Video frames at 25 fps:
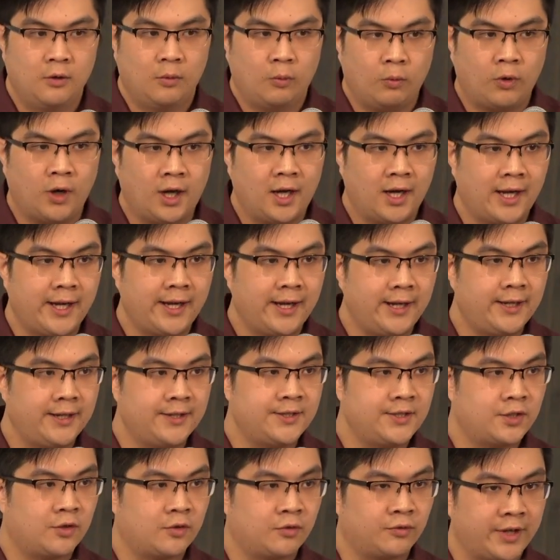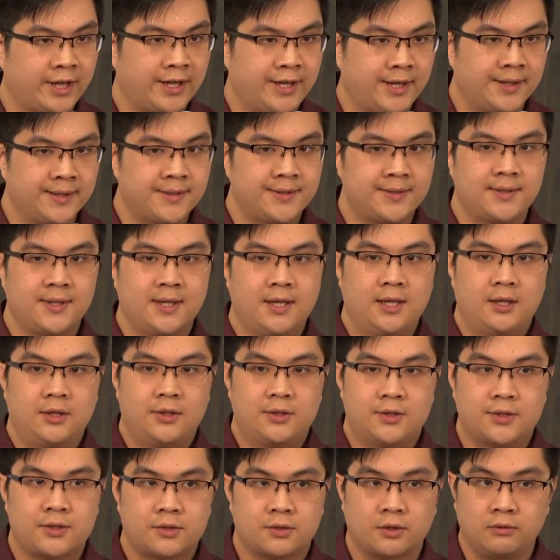Why is grace
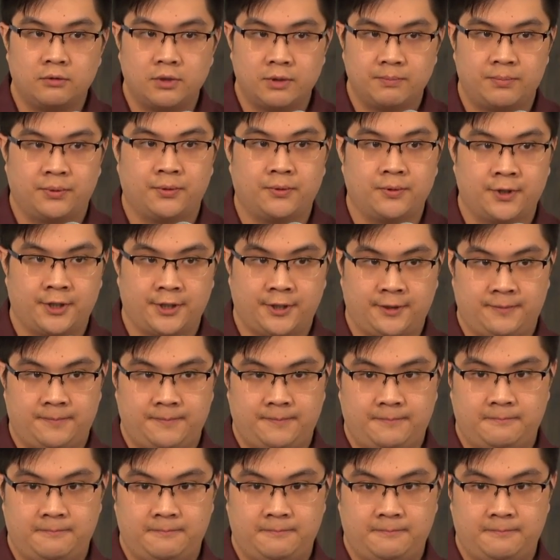so important?